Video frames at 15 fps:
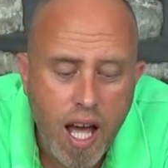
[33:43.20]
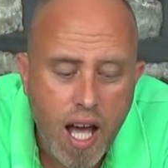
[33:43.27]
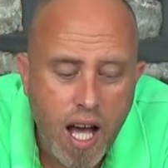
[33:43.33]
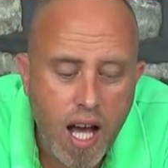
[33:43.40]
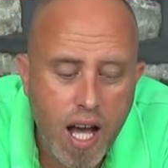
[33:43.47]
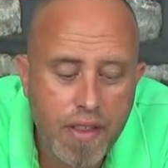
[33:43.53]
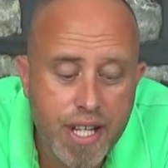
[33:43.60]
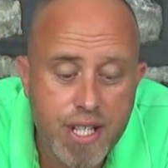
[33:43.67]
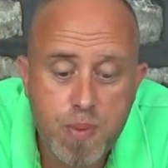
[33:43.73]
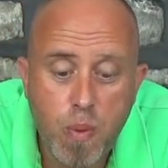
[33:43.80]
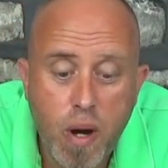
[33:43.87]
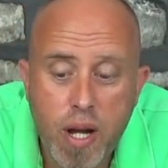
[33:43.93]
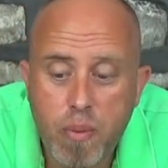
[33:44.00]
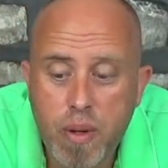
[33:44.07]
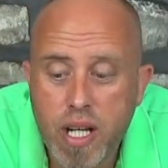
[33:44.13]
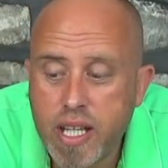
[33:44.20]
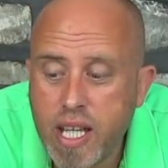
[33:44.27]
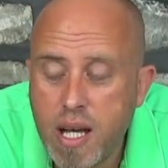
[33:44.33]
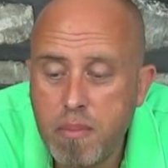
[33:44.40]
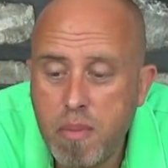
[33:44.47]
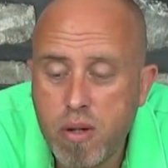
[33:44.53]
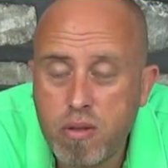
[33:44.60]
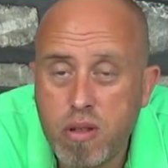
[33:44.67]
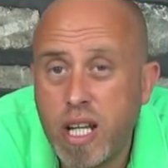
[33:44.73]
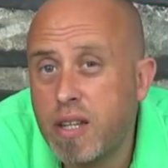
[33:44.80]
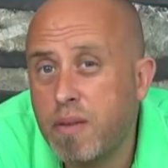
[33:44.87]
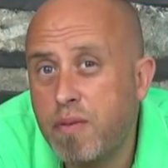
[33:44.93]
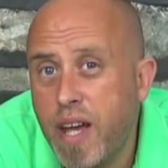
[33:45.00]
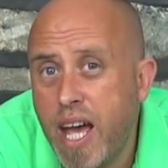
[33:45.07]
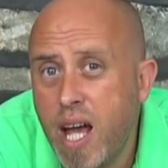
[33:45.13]
That's why when I get a model like
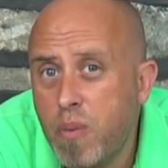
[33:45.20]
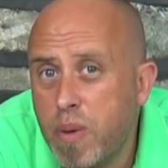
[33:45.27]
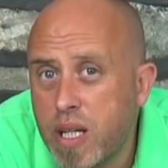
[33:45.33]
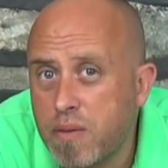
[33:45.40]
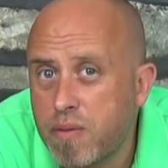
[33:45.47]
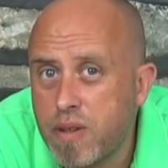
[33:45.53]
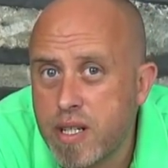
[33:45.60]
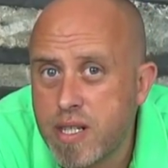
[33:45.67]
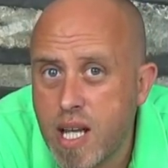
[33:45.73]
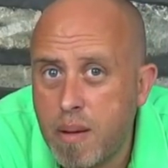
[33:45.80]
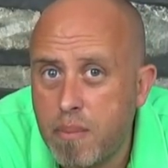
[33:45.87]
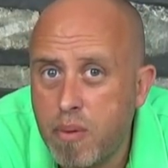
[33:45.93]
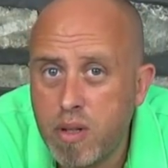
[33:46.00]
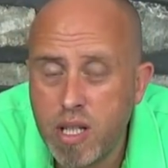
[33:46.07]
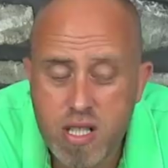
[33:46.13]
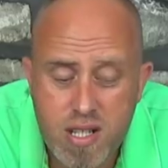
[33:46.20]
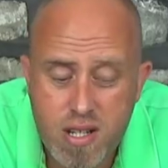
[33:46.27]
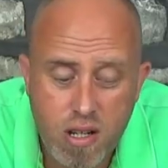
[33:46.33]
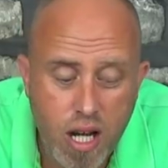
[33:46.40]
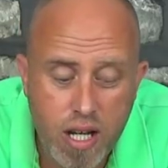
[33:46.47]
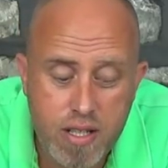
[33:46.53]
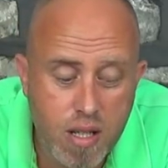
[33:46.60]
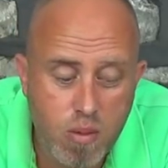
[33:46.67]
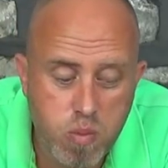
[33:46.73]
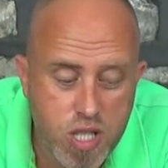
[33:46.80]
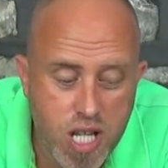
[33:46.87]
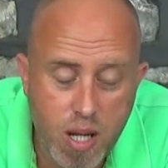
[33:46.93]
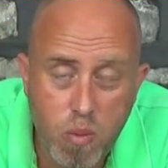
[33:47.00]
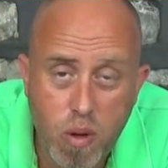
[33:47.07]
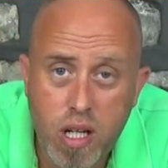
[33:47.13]
the Fairwing, for example, and I
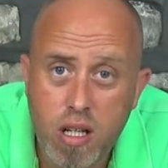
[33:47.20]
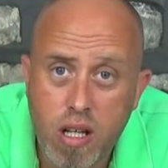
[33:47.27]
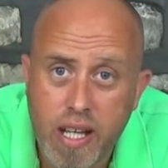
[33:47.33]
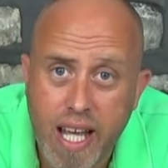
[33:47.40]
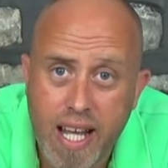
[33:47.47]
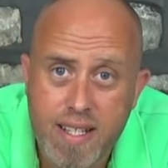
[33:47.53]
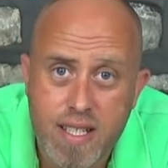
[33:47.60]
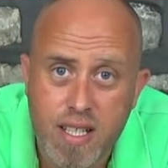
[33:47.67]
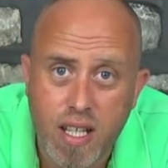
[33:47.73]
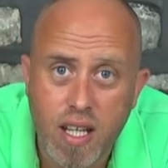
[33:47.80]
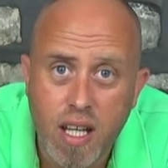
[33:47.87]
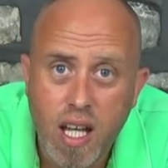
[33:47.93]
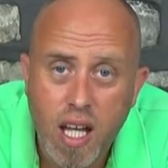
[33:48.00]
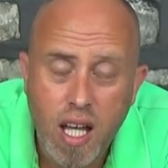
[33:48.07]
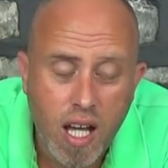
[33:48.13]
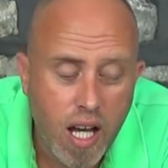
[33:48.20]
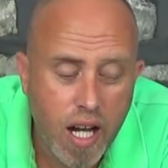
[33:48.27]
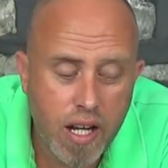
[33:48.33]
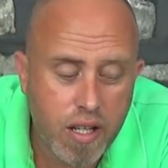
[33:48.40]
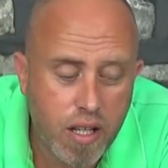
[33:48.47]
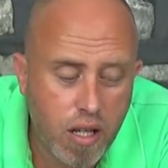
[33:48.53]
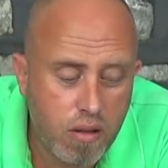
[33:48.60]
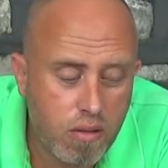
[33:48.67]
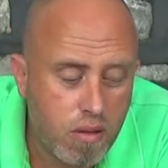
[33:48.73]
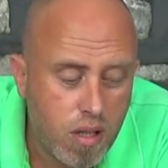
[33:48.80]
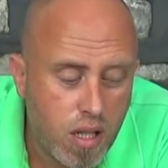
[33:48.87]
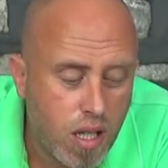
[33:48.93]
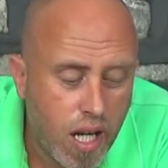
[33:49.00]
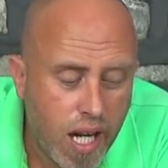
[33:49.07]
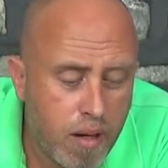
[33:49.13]
take one look at it and I go,
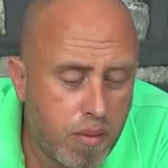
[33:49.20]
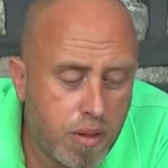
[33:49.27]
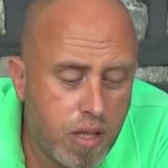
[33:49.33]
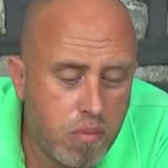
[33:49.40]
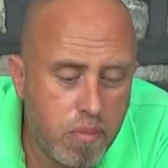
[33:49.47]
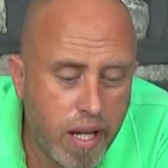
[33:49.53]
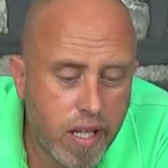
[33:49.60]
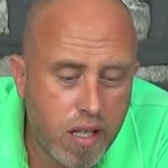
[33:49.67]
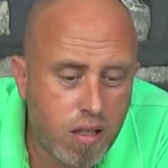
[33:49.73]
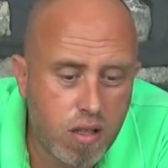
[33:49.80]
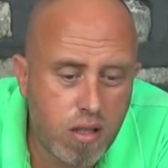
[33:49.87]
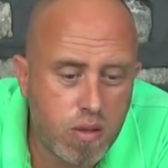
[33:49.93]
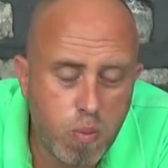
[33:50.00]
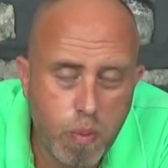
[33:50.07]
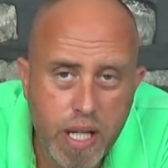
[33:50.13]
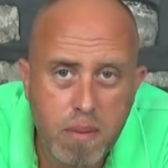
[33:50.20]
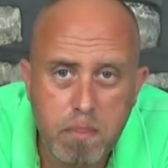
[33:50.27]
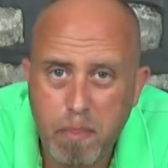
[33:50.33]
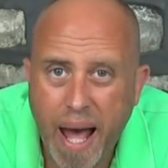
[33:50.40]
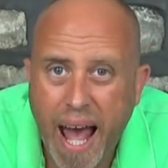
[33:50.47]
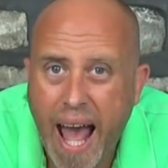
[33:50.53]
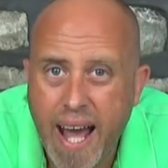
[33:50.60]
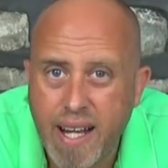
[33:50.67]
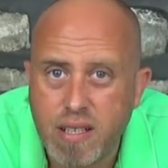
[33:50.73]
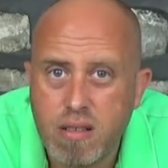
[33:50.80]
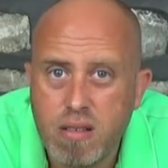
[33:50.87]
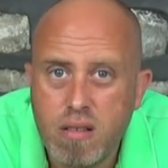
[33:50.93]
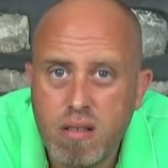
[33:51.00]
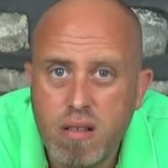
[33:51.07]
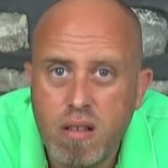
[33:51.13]
how can you make a good wing bad?
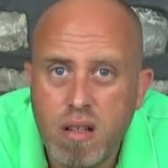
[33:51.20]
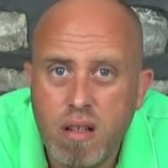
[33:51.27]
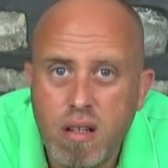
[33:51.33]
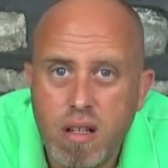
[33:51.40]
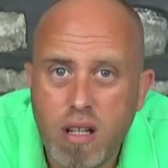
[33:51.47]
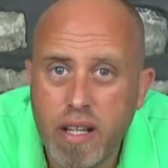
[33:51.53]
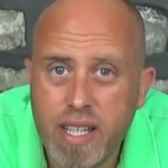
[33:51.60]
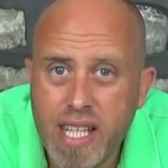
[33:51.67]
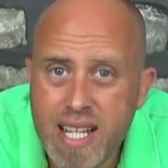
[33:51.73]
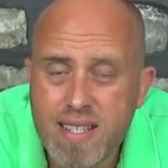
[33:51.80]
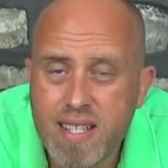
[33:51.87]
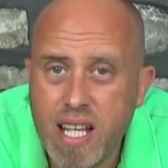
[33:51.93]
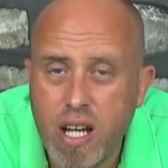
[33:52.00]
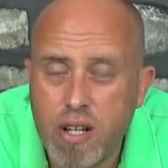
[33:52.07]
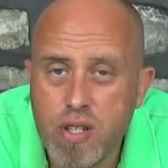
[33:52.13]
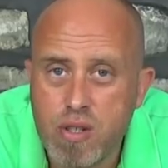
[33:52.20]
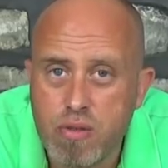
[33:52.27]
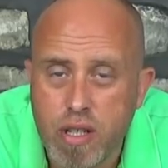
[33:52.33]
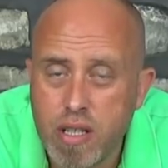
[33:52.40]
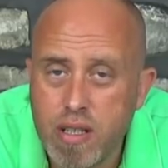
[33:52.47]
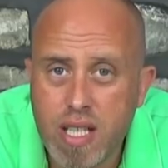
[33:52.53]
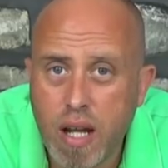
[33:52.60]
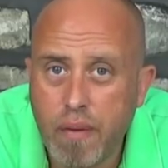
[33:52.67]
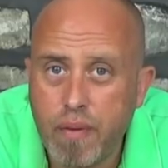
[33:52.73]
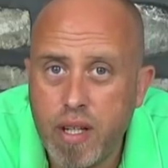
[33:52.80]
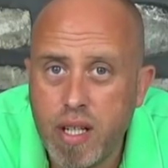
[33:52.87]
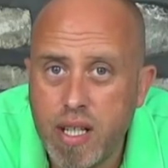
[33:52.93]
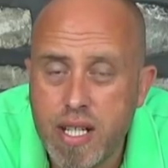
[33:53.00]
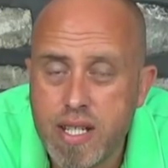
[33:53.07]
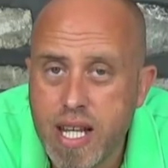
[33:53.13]
Like the S800
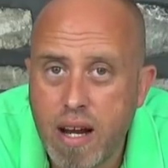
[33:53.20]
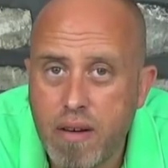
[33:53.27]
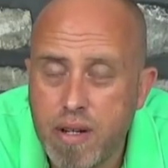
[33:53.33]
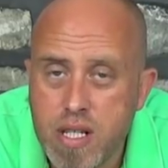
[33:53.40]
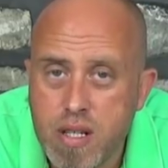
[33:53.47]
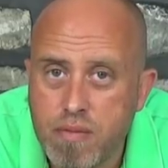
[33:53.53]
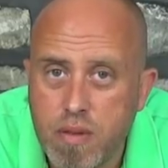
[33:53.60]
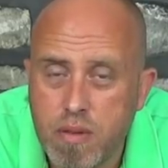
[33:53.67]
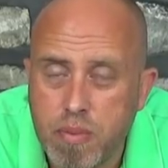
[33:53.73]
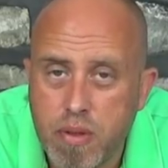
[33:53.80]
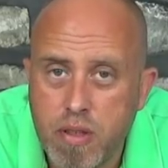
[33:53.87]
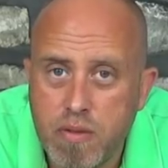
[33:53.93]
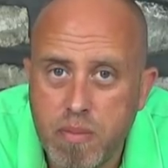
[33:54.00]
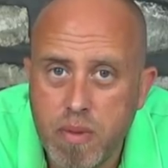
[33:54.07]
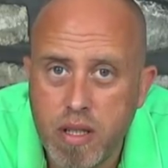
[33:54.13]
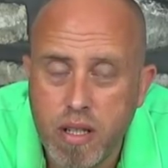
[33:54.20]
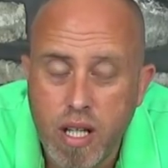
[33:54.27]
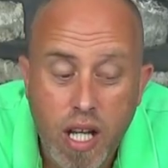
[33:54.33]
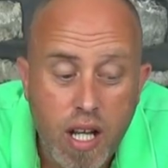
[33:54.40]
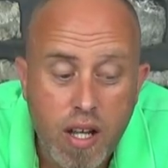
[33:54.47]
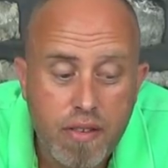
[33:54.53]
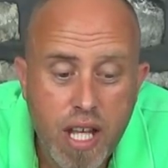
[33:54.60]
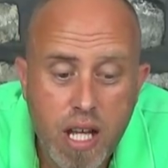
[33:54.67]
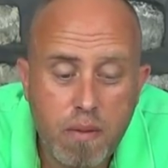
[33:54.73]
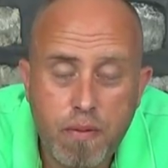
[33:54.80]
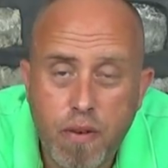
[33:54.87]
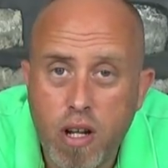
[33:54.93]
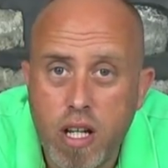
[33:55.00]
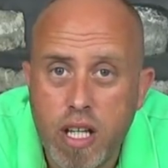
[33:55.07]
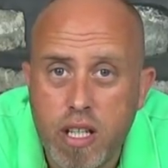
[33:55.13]
definitely needs areas for improvement. They
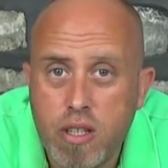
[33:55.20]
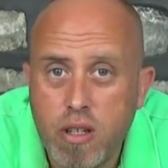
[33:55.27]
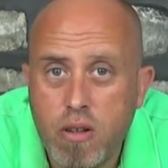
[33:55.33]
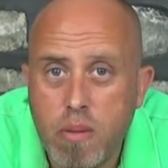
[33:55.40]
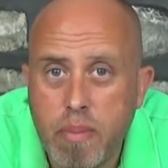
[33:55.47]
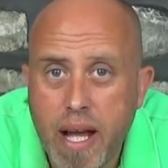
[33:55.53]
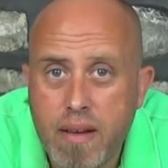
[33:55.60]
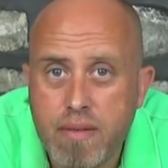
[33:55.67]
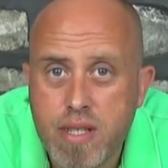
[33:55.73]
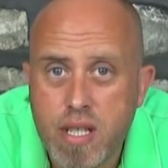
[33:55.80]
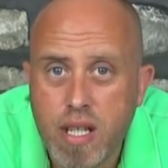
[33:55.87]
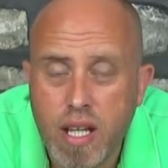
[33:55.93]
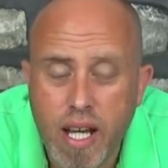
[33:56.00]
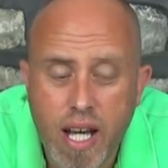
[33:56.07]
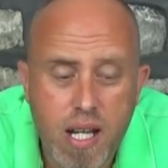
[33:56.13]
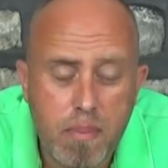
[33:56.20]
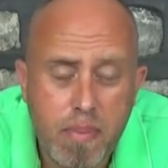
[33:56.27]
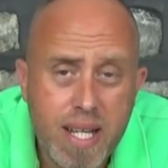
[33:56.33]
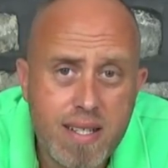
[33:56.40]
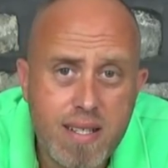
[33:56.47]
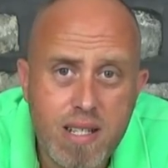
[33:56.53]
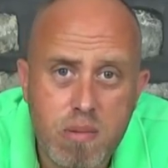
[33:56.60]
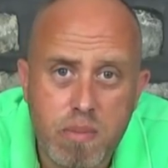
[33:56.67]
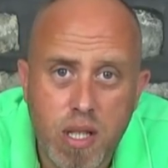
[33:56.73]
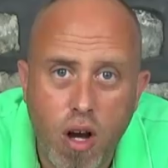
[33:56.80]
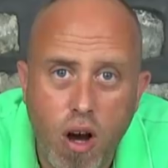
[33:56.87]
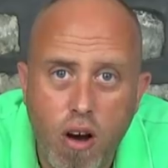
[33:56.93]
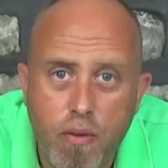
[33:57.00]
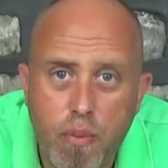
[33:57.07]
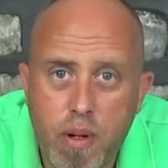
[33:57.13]
fairly knew about it, and it pisses me
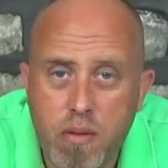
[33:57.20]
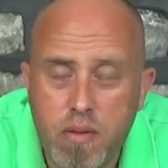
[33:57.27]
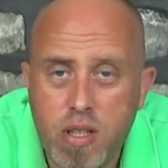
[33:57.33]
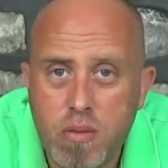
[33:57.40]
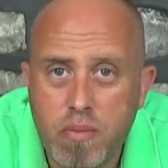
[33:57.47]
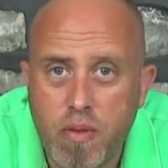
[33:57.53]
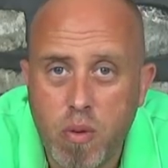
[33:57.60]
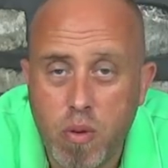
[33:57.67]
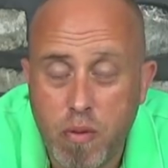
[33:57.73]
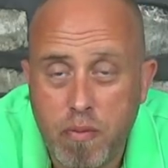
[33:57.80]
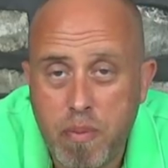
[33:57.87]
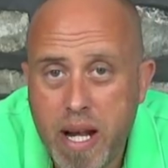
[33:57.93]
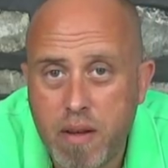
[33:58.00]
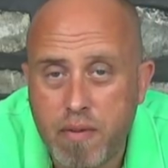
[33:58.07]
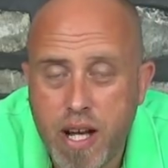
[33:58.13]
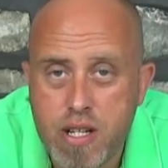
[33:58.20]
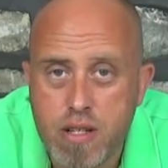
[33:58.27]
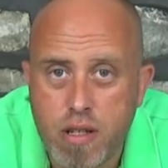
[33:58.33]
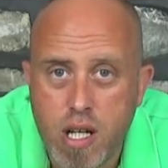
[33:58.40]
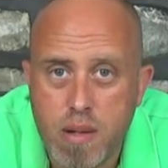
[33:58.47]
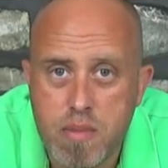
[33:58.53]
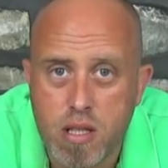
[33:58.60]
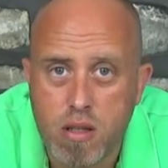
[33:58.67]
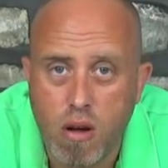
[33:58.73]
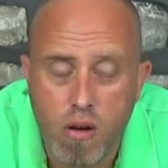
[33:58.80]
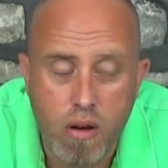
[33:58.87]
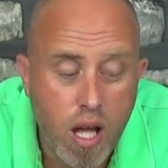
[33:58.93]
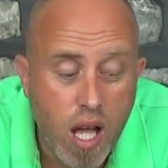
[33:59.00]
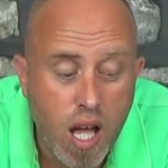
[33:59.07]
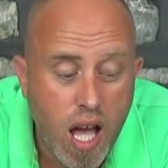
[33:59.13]
off when a new manufacturer comes
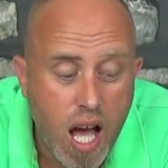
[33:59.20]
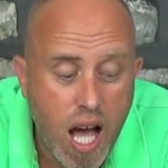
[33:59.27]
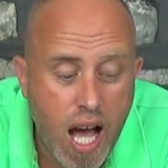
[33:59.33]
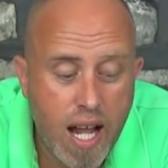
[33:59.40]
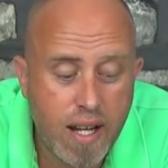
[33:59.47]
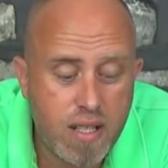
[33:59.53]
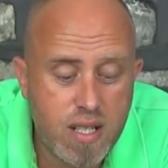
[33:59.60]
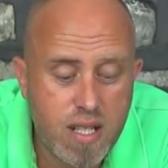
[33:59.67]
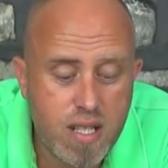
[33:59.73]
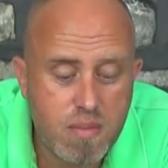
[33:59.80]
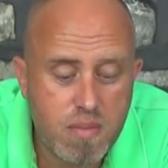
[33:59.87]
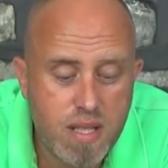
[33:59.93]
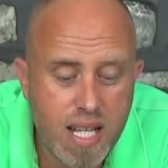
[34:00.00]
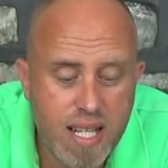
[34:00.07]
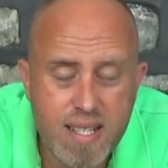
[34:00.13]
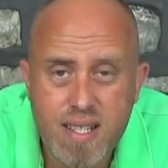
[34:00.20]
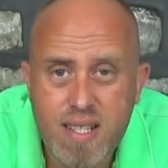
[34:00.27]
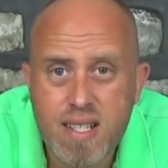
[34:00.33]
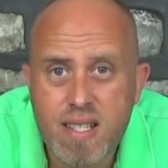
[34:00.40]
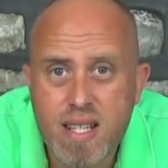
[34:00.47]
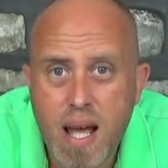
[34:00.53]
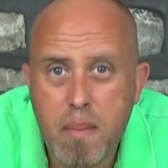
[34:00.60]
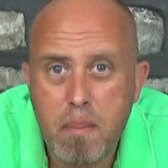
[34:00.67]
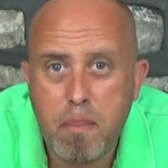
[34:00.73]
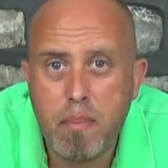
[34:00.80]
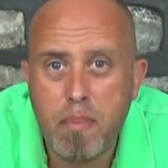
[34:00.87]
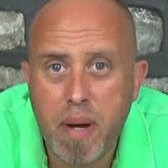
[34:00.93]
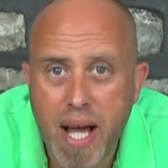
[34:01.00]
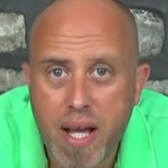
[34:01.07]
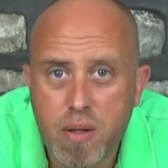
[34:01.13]
along and just takes a step
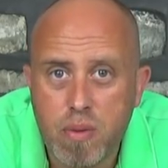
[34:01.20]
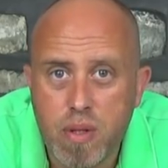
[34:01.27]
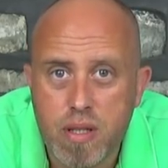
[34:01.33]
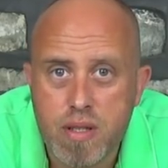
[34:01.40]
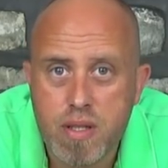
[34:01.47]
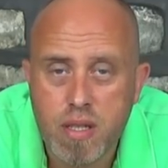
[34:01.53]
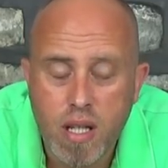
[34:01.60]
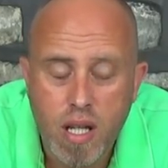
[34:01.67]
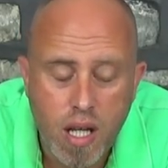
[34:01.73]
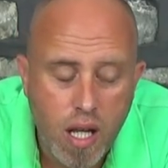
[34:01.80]
backwards.